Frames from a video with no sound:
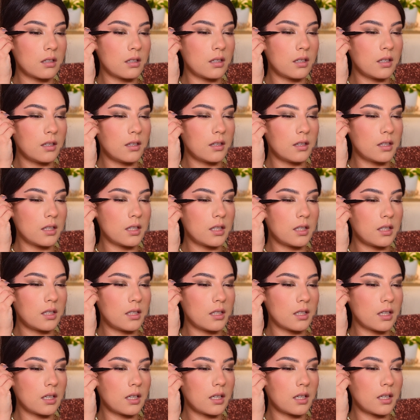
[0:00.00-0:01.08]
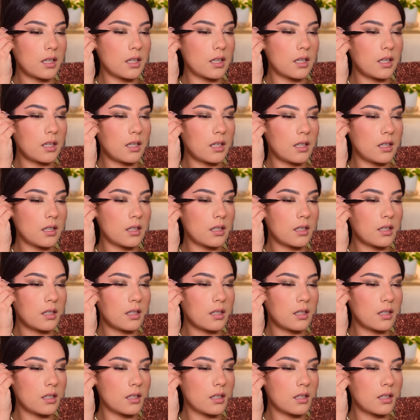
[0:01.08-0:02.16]
And then I
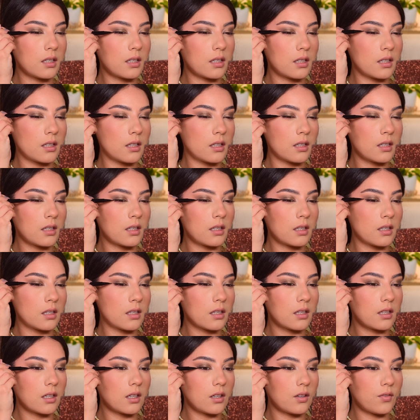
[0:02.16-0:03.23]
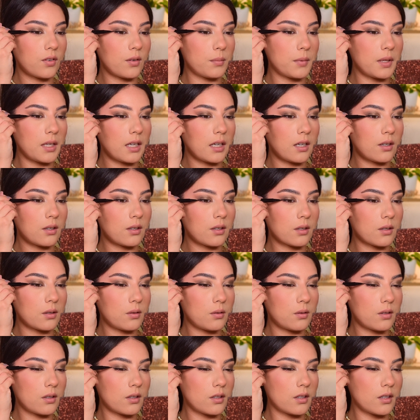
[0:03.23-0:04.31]
go from the outer
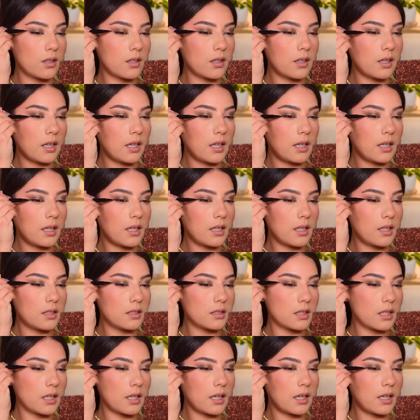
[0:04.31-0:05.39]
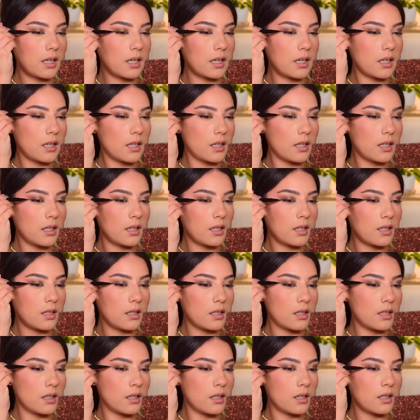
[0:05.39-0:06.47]
corner and I
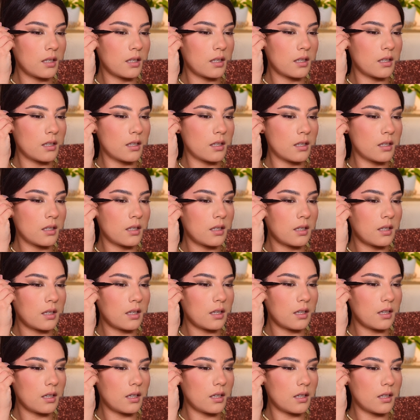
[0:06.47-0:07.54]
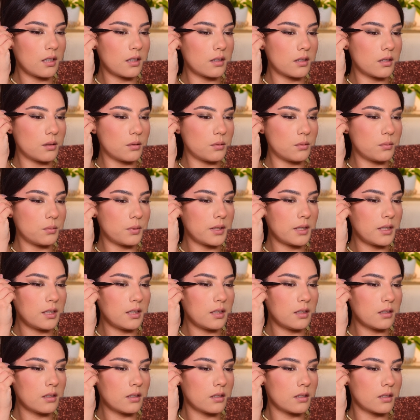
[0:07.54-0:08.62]
add the
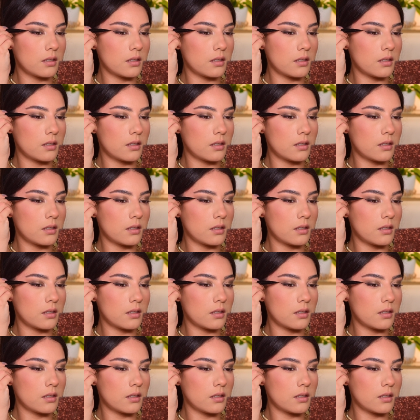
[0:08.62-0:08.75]
wing.